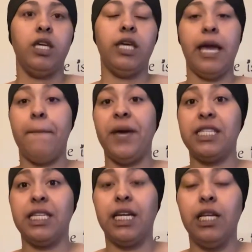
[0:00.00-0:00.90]
yeah,
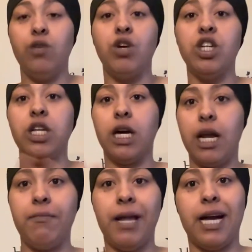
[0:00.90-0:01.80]
basically, you could look it
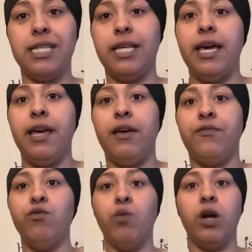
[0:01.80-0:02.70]
up, like I said,
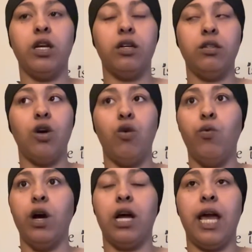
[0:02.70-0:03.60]
if you want to know
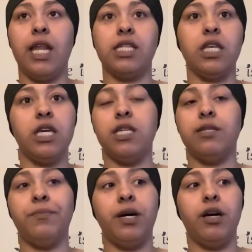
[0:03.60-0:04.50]
what colitis is,
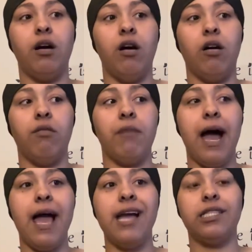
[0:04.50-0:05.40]
but
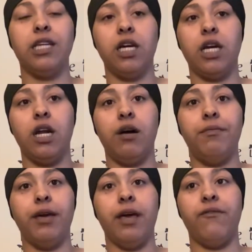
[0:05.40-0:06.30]
I had to look it up
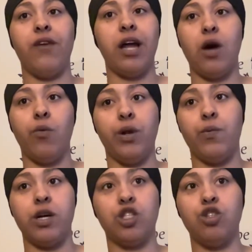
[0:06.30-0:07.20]
and find out what it
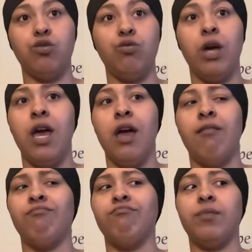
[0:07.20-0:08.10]
was, too.
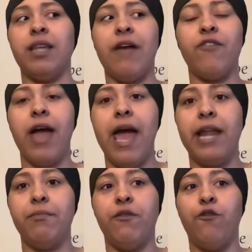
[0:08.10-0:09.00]
Never
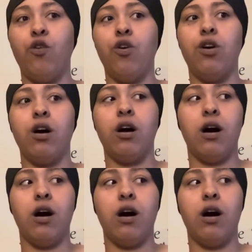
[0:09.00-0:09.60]
had it before.